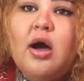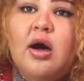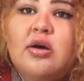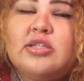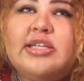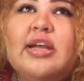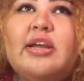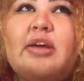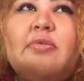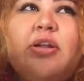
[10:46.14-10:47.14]
all San
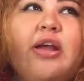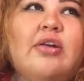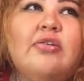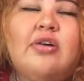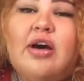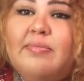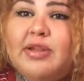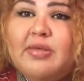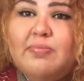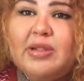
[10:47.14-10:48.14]
Diego and I don't know how
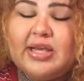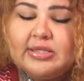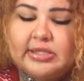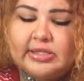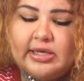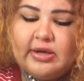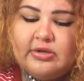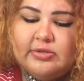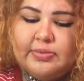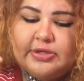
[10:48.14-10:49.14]
many places
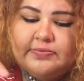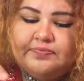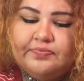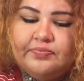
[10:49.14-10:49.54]
else, but